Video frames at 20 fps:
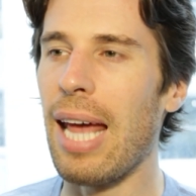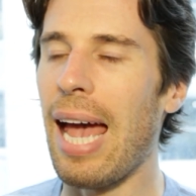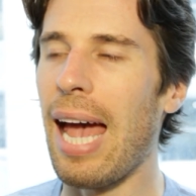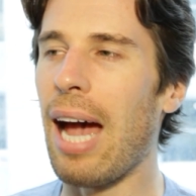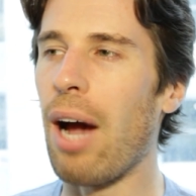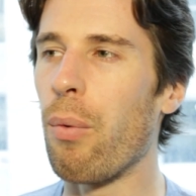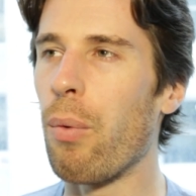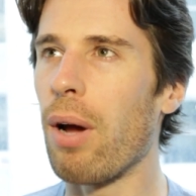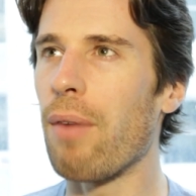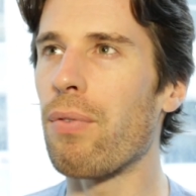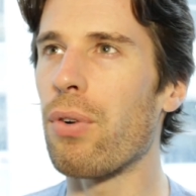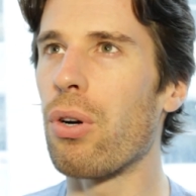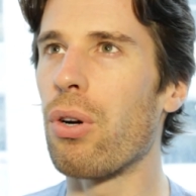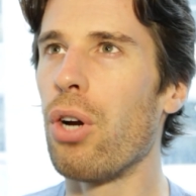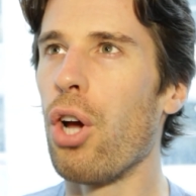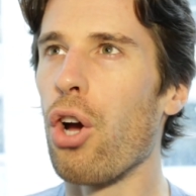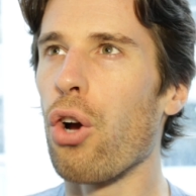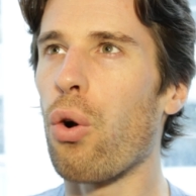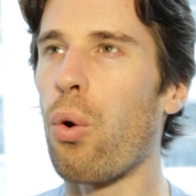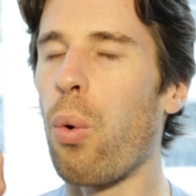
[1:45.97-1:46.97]

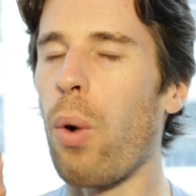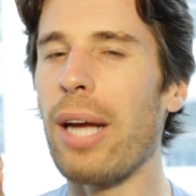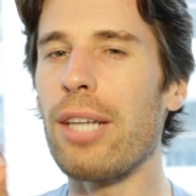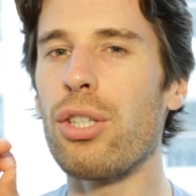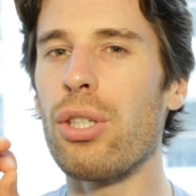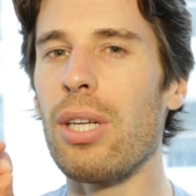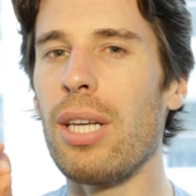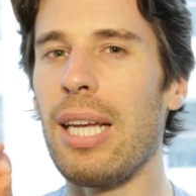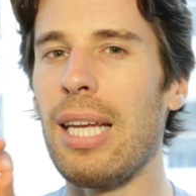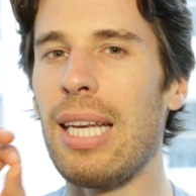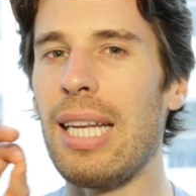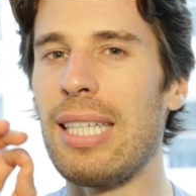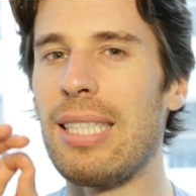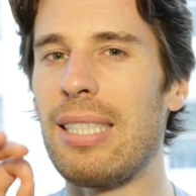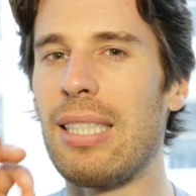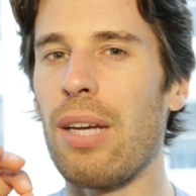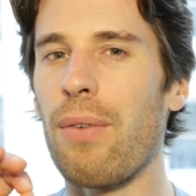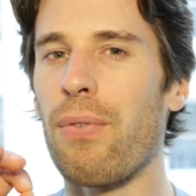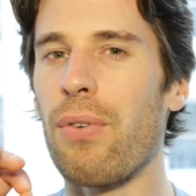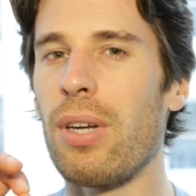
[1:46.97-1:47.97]
However, questioning is
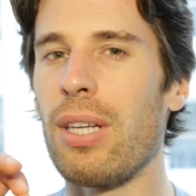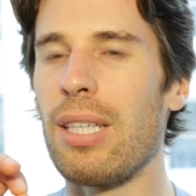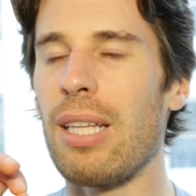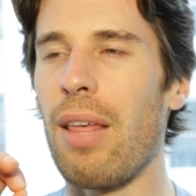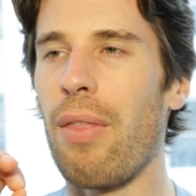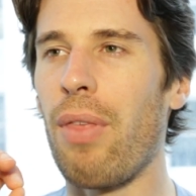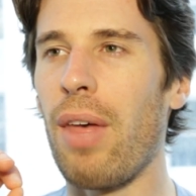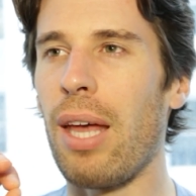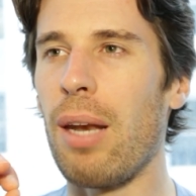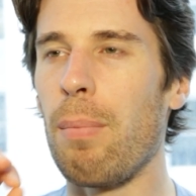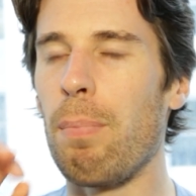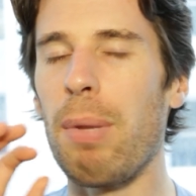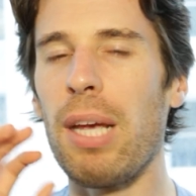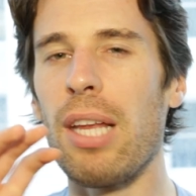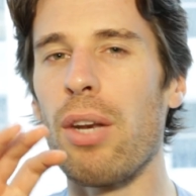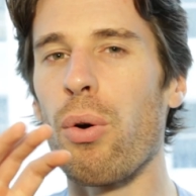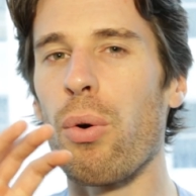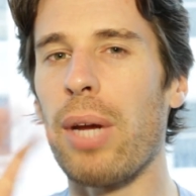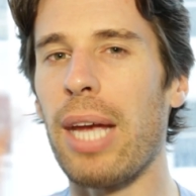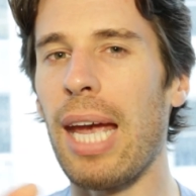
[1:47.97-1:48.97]
different than
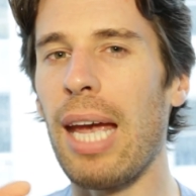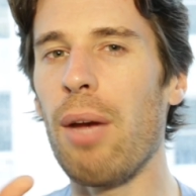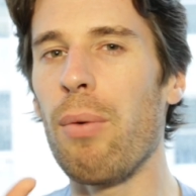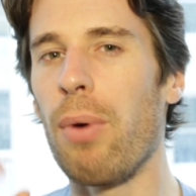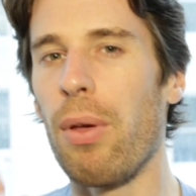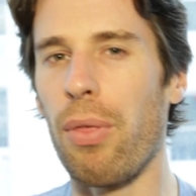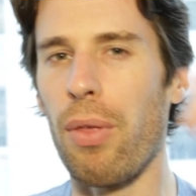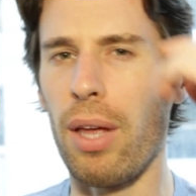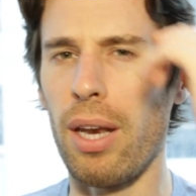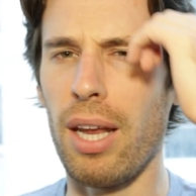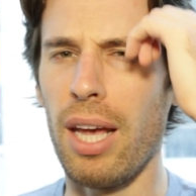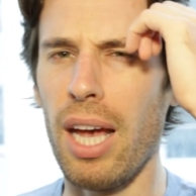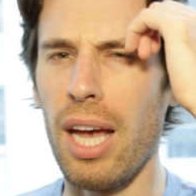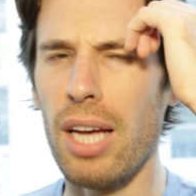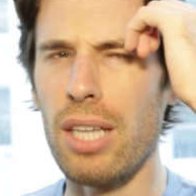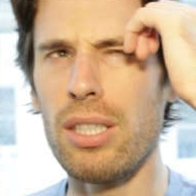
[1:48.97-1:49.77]
being okay with it.